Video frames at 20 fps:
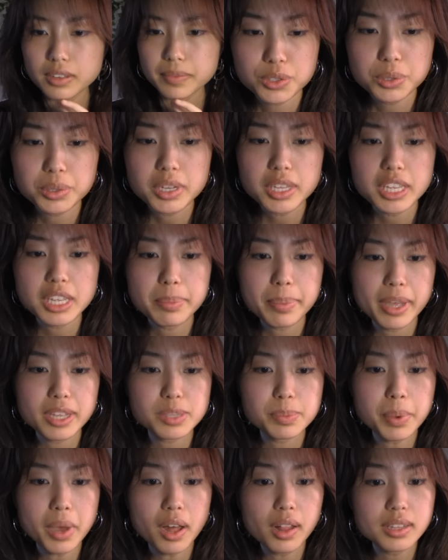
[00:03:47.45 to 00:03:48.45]
Due to eBay's
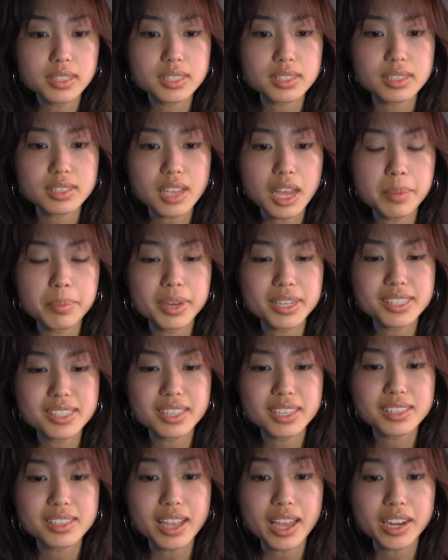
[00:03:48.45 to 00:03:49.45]
policies, I must
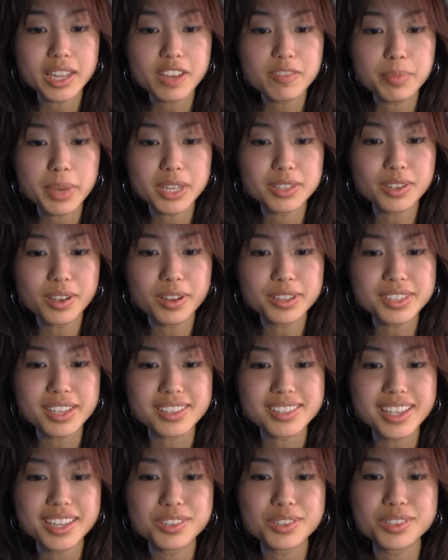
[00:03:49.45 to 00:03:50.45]
list any of my dolls
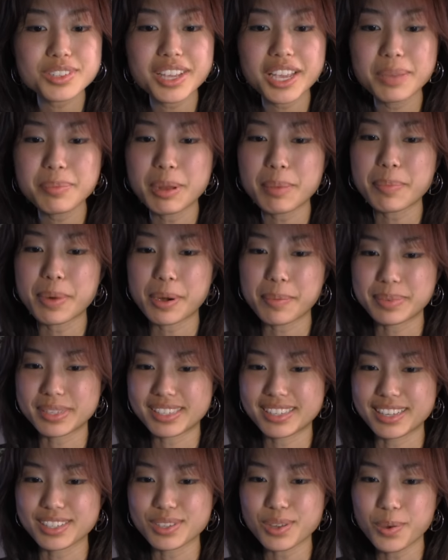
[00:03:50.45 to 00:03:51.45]
as entertainment
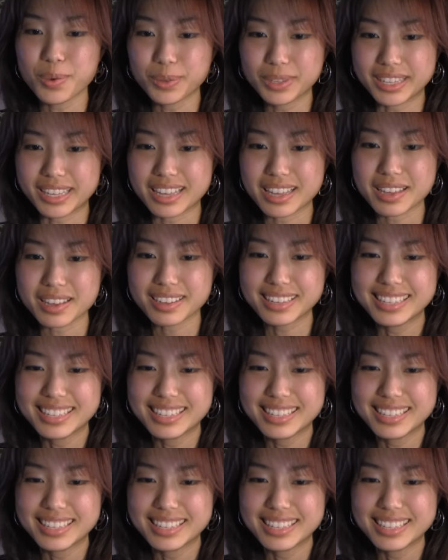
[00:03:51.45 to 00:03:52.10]
purposes only.